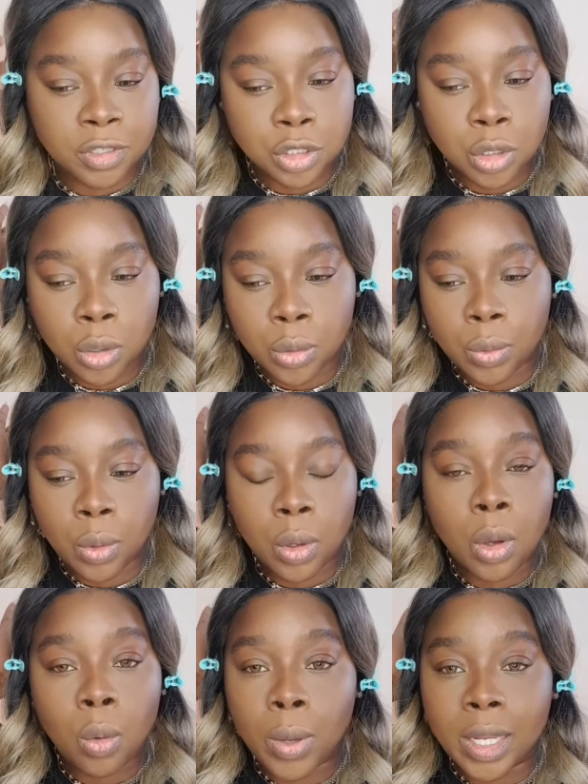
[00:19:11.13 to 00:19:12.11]
though
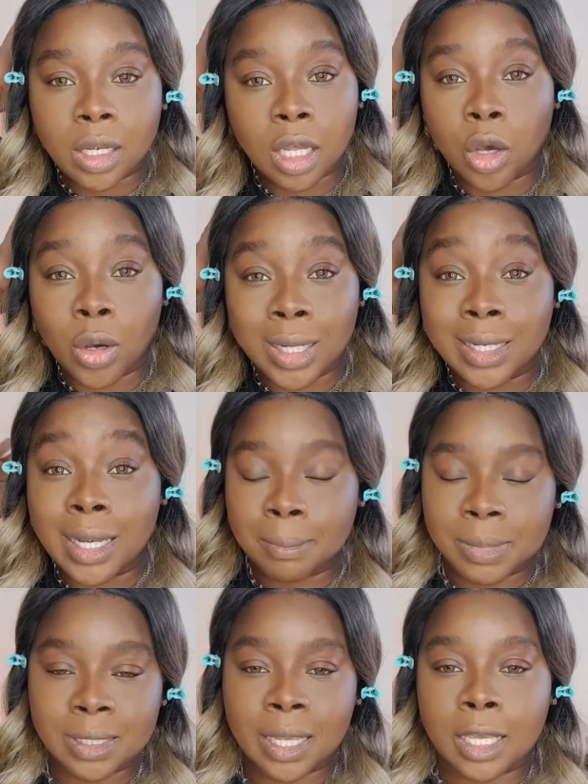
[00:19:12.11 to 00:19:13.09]
we're not on
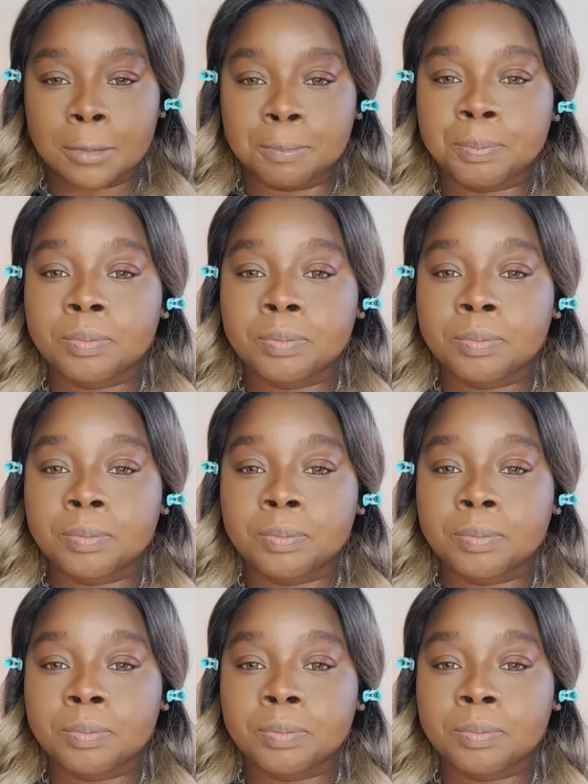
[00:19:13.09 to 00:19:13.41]
lips yet,